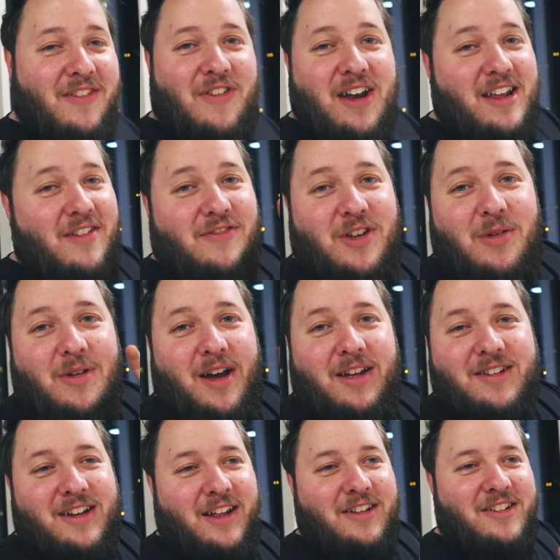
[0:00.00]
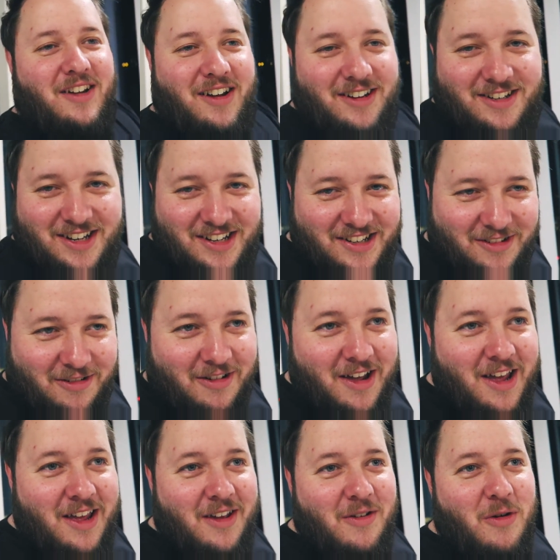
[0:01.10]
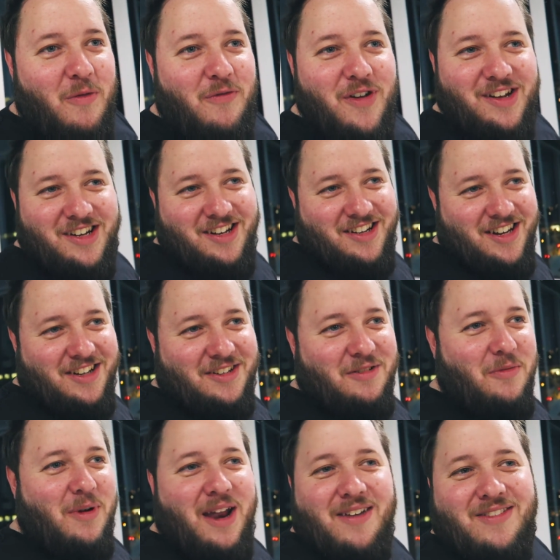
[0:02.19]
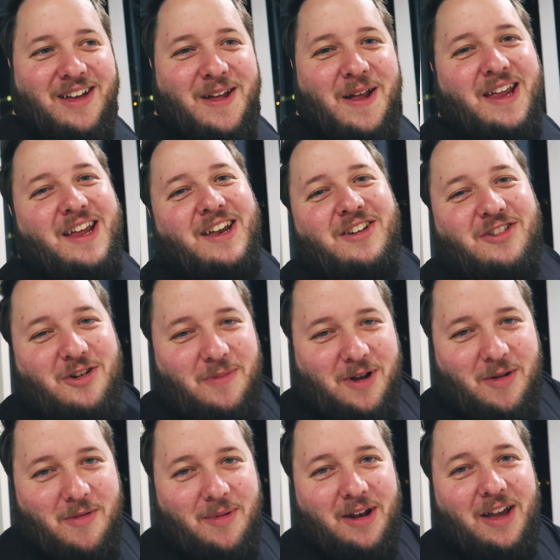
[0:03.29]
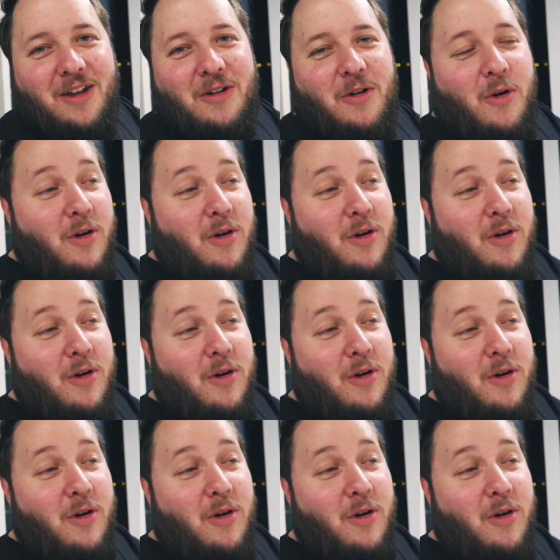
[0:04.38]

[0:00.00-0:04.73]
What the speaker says: If any of you guys are like scientists or physicists or whatever, drop a comment below.